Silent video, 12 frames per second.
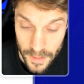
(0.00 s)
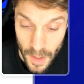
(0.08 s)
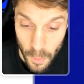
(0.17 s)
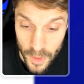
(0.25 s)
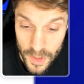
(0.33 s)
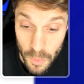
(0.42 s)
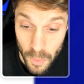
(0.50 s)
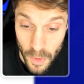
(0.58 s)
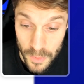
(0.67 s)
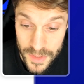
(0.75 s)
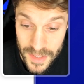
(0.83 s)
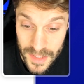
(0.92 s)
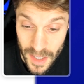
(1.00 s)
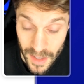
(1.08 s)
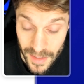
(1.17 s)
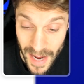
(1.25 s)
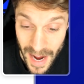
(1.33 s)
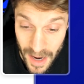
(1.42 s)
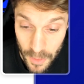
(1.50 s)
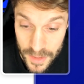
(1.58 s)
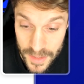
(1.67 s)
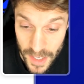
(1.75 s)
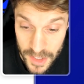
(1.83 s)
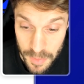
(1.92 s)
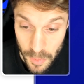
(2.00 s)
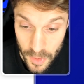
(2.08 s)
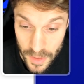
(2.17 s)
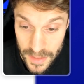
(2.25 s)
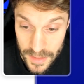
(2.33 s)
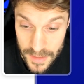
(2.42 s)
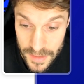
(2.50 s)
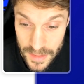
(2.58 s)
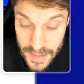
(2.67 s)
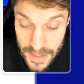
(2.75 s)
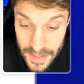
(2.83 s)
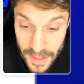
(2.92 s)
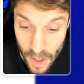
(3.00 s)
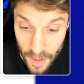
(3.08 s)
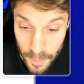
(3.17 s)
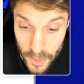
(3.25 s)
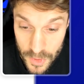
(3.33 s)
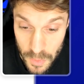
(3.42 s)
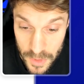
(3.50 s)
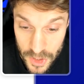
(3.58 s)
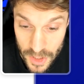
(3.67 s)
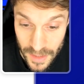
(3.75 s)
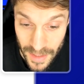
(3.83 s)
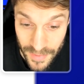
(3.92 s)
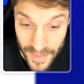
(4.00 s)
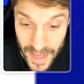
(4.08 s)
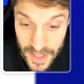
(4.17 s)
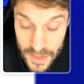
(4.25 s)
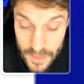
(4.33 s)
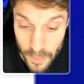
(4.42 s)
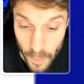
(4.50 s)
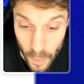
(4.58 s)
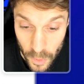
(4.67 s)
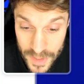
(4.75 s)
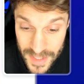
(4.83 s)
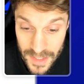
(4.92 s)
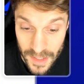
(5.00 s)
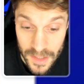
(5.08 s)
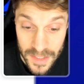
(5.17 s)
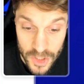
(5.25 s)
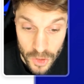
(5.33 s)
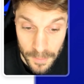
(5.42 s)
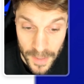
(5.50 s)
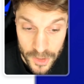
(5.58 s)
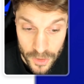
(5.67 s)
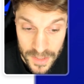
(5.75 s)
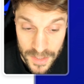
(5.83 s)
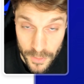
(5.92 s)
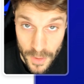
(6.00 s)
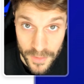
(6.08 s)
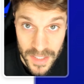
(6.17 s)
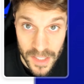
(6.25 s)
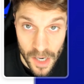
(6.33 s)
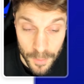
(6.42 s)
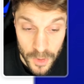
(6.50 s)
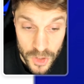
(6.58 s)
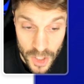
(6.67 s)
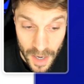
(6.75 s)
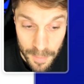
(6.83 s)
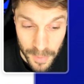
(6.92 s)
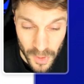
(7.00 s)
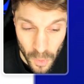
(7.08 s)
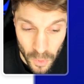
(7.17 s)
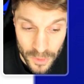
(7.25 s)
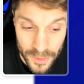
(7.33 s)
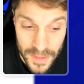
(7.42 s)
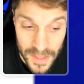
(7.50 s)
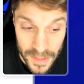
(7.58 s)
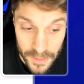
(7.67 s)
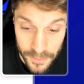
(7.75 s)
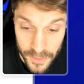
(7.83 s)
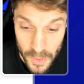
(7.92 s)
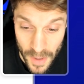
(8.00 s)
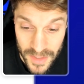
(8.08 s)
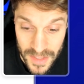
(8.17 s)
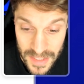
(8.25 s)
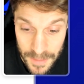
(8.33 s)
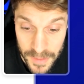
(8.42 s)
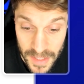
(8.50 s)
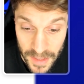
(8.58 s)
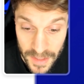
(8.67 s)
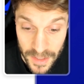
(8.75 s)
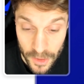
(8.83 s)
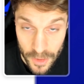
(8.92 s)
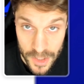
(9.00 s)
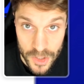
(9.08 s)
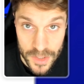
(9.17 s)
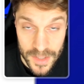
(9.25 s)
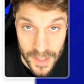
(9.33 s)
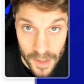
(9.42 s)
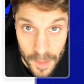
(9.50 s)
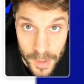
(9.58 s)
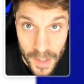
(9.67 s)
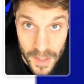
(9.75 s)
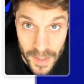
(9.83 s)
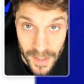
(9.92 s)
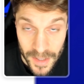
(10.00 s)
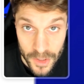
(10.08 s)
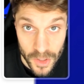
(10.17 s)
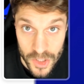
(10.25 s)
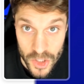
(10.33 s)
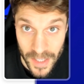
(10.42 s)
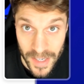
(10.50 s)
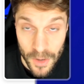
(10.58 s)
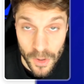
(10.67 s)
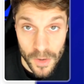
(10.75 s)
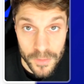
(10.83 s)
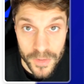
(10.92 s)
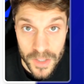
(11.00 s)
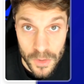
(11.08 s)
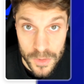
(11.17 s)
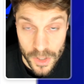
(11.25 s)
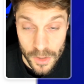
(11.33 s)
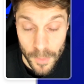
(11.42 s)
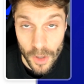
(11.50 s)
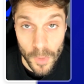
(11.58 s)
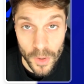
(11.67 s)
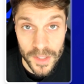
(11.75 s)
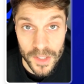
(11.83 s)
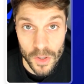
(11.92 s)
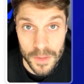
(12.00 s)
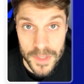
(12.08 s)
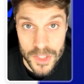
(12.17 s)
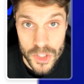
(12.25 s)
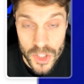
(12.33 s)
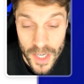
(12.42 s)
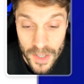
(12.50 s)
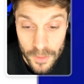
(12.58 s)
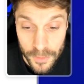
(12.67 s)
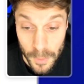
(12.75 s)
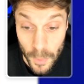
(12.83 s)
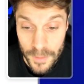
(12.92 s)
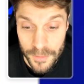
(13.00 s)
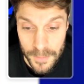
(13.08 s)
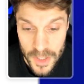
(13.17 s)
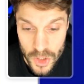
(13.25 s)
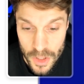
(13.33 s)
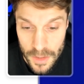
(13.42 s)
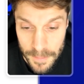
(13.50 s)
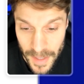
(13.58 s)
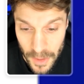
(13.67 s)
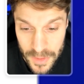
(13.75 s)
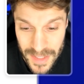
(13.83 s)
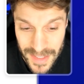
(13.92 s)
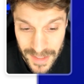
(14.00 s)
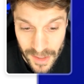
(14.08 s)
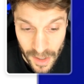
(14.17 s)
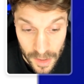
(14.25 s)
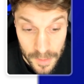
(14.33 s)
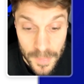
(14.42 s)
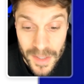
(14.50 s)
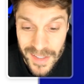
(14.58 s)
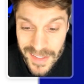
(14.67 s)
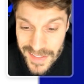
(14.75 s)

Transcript: Now, one you won't see on our dashboard is the e-commerce widget, and that is for seeing additional metrics if you have an e-commerce shop, but only if you have a deep data integration set up. You can check out our videos on our marketing automation channel for more information about e-com